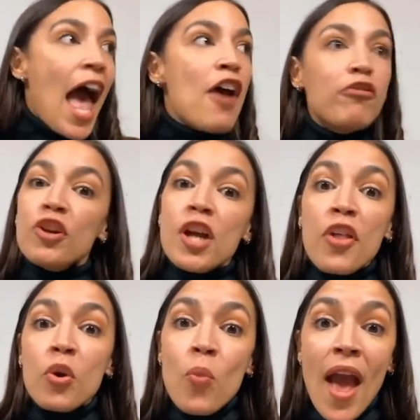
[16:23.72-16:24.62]
Every
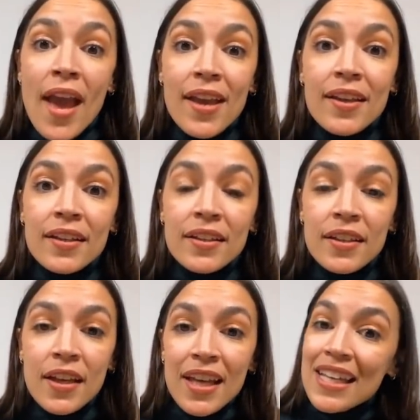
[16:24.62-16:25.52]
other way
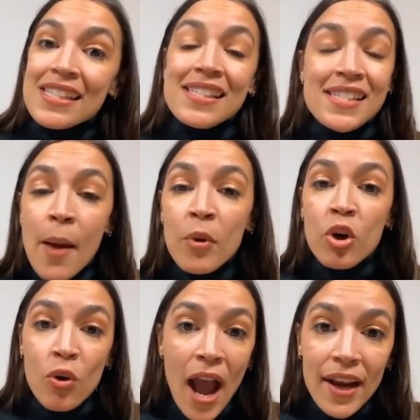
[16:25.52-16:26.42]
is
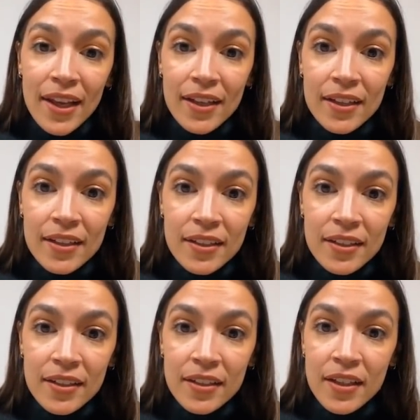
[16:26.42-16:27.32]
democratic
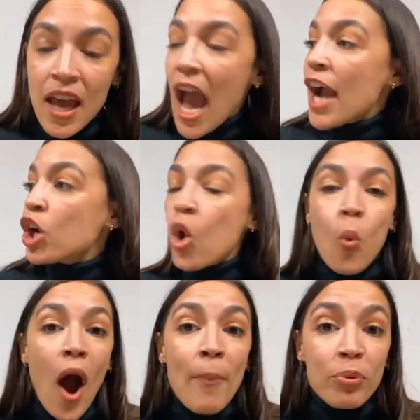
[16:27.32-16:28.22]
and
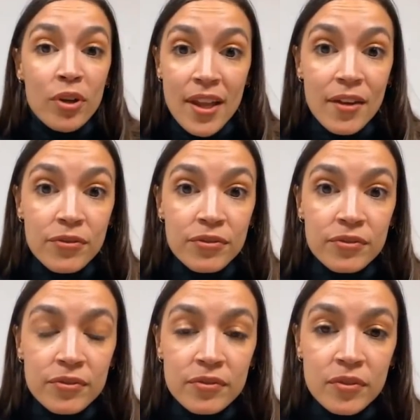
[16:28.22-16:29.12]
cooperative,
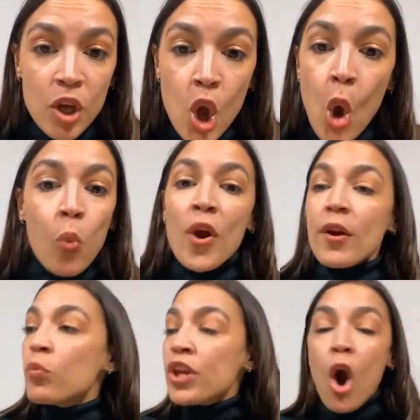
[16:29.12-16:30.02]

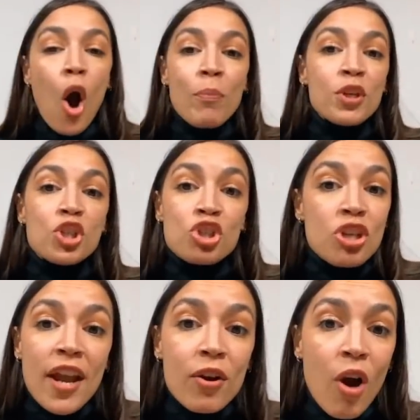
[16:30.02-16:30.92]
where we all must
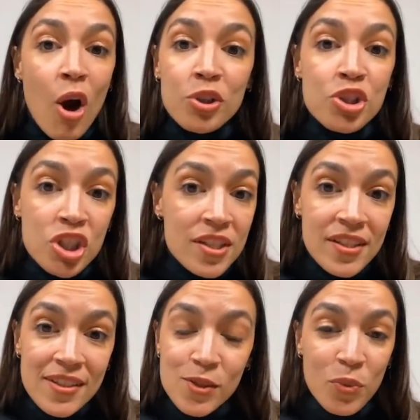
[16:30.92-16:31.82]
share our
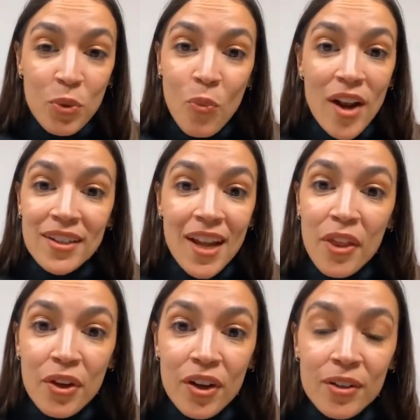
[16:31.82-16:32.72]
genius with one
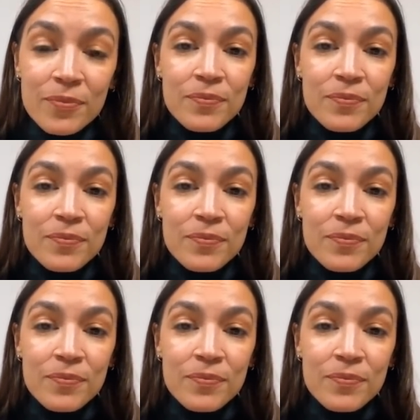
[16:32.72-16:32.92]
another.